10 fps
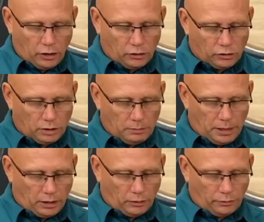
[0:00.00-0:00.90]
go to the
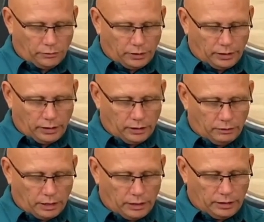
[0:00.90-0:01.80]
barrel thing here,
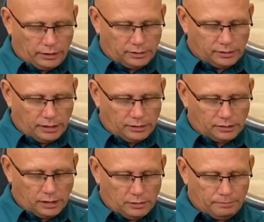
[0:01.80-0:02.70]
right, it
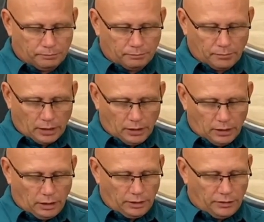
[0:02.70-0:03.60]
says um,
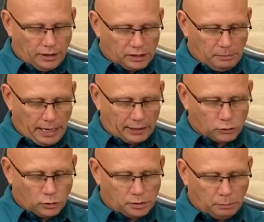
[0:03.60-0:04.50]
uh, this
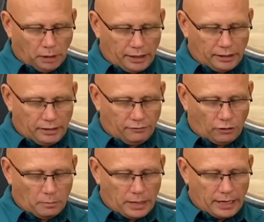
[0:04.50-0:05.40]
batch was blended
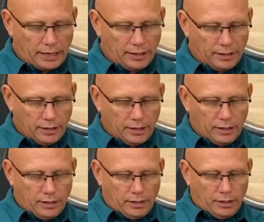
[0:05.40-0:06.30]
from a
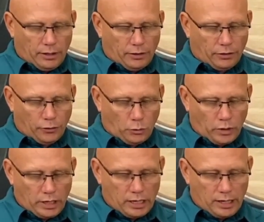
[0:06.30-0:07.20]

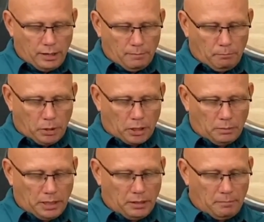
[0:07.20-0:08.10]
three
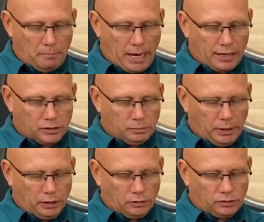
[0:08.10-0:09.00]
bourbon mash
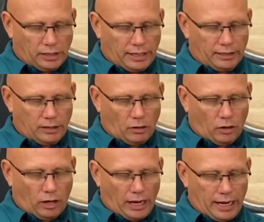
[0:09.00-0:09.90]
builds and
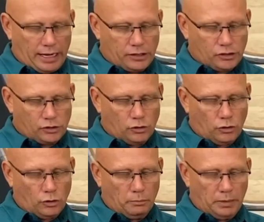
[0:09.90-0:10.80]
are aged
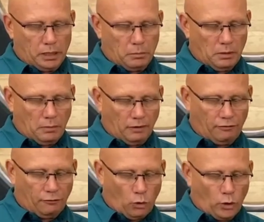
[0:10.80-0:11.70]
to a minimum of
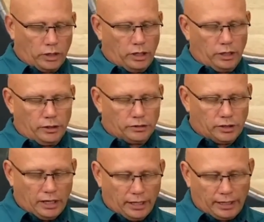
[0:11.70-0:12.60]
four years
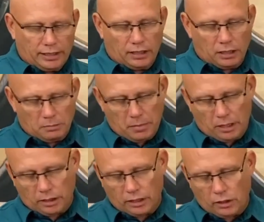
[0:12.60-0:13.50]
in an
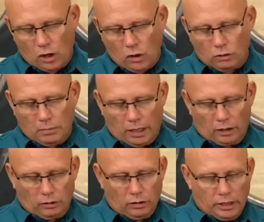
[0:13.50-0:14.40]
American oak
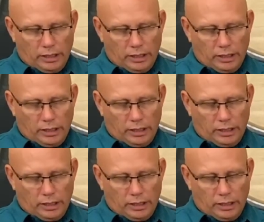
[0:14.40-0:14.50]
barrel.